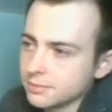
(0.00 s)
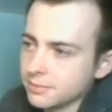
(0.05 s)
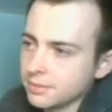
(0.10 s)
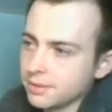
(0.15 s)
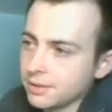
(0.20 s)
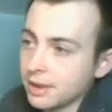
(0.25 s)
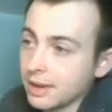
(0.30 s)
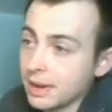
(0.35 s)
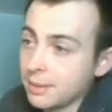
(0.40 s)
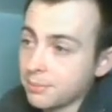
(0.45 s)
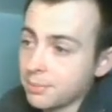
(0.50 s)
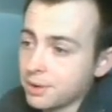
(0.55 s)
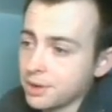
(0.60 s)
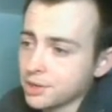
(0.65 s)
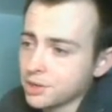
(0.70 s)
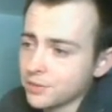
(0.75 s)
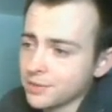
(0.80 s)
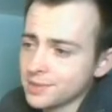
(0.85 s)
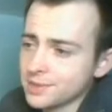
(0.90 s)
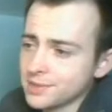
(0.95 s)
No, I'm pretty
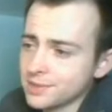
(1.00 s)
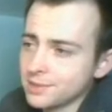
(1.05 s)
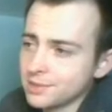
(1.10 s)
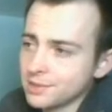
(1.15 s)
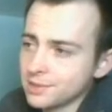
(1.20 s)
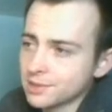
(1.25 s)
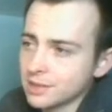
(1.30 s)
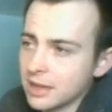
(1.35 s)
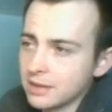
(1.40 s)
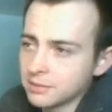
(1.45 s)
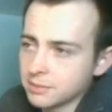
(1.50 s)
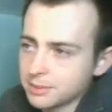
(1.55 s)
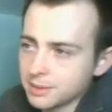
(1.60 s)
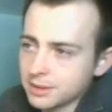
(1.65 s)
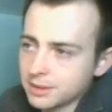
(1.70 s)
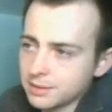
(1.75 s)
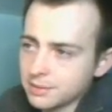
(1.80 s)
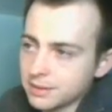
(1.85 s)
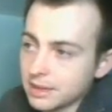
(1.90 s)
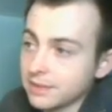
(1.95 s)
sure this is just Lava,
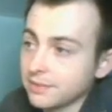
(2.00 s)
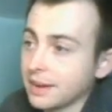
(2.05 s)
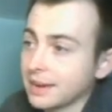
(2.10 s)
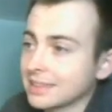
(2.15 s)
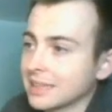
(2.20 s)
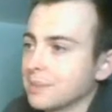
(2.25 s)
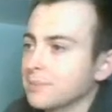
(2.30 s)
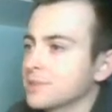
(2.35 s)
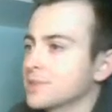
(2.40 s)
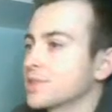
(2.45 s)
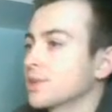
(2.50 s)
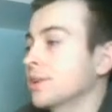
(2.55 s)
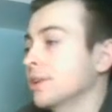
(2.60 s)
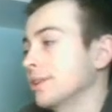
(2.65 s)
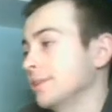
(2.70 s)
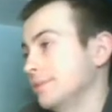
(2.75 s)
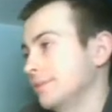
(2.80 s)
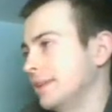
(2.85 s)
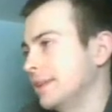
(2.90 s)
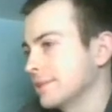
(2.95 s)
buddy. In fact, I'm
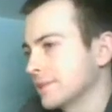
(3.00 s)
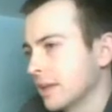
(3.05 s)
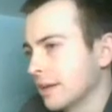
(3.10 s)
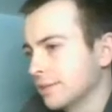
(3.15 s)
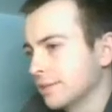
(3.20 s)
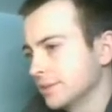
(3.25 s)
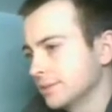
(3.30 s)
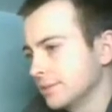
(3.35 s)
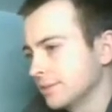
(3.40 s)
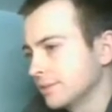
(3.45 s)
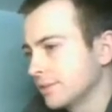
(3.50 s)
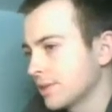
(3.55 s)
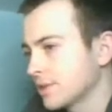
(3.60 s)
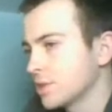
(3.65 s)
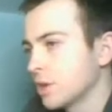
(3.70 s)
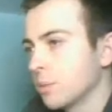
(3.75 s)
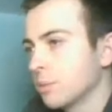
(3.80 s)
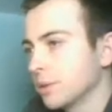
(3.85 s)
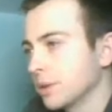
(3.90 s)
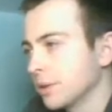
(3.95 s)
certain it's Lava. There's
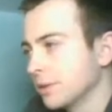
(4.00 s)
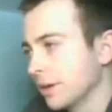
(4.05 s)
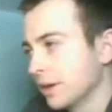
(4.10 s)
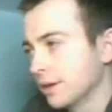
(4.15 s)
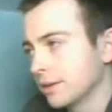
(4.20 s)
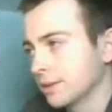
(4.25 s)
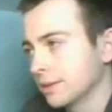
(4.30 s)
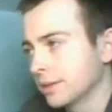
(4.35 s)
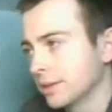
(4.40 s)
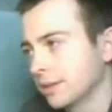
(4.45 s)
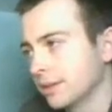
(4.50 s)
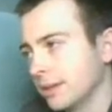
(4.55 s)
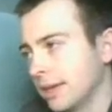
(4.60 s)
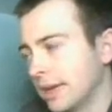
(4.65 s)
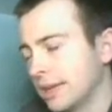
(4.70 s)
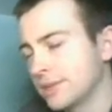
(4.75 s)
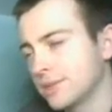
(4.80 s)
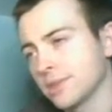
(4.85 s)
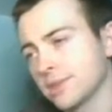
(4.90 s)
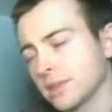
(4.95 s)
no Balloon here.
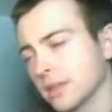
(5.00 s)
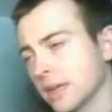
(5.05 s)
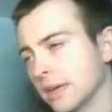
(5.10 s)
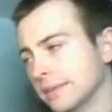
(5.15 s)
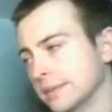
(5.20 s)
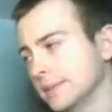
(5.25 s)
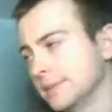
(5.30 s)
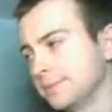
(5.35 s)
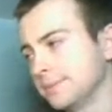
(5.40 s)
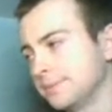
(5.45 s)
It's just Lava.